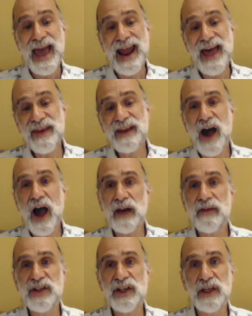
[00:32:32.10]
I think
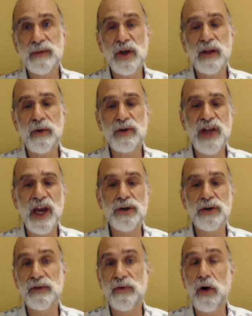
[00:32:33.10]
cognitive systems are the most
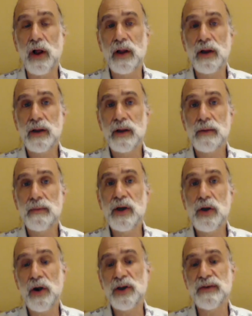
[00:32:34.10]
dangerous of all
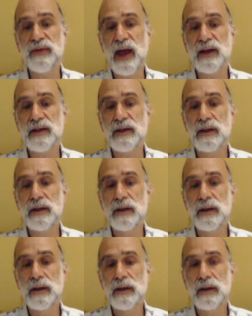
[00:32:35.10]
because of that,
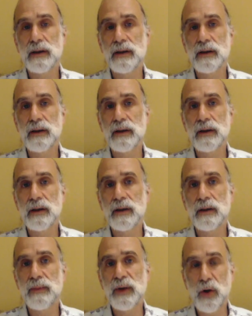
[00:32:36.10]

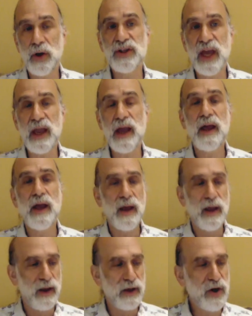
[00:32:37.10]
because they
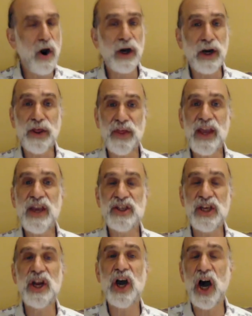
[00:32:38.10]
target things
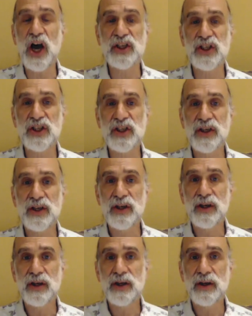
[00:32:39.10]
in us
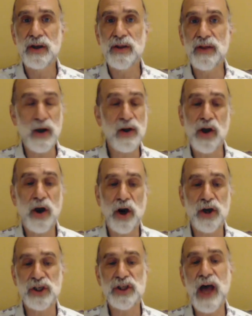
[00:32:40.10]
that are
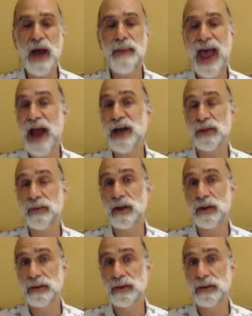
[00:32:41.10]
just not patchable.